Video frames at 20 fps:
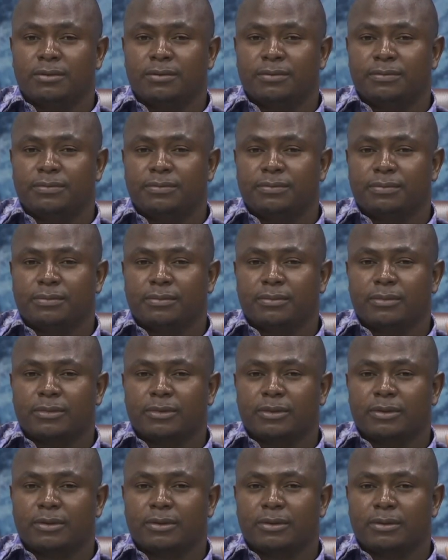
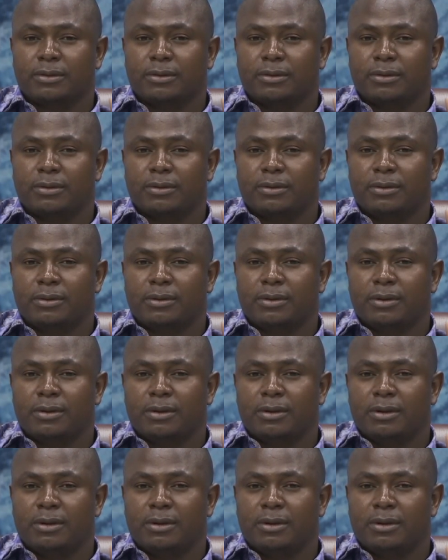(silence)